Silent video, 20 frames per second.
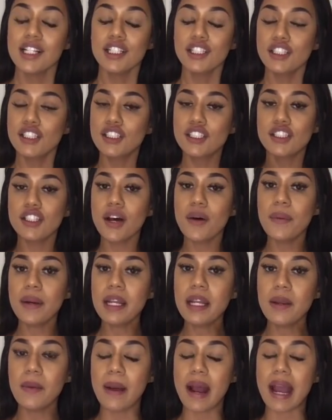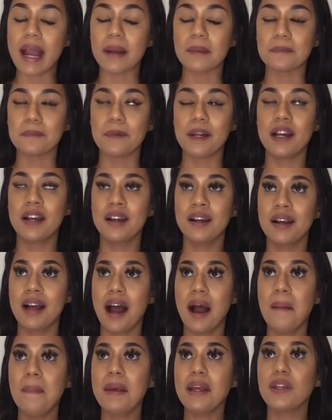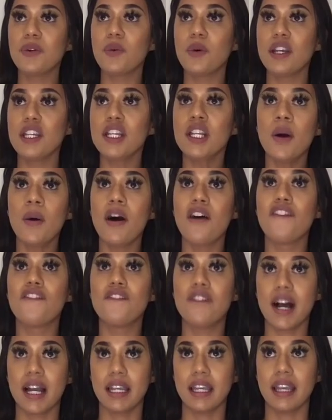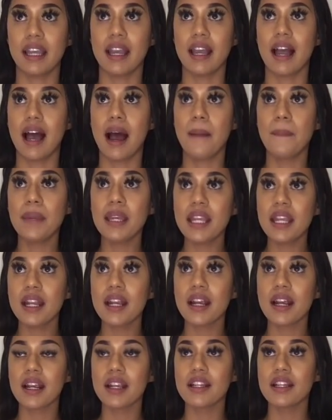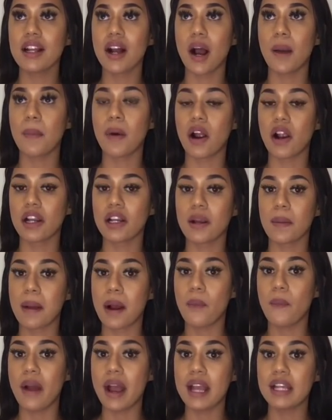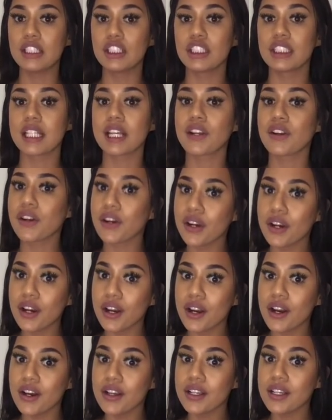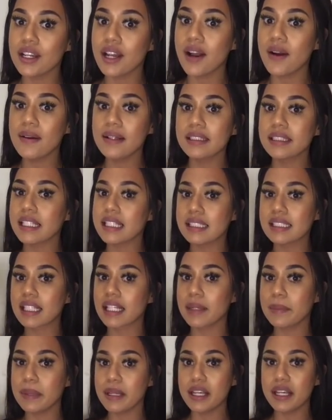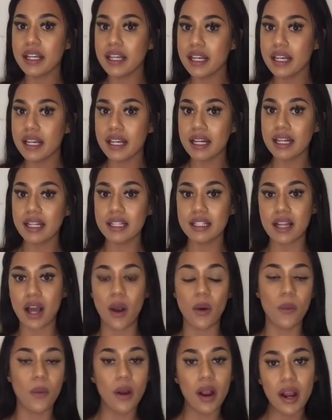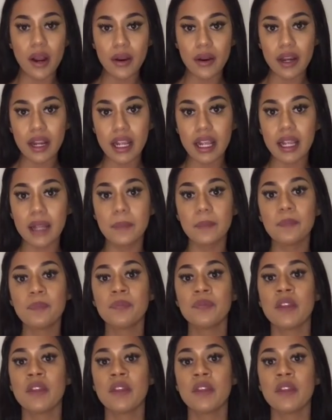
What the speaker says: So anyway, I'm like, well, you know what? Fuck it. I'm here. You know, I'm already on my way. And she's like, girl, you know, it's gonna be good. Don't worry.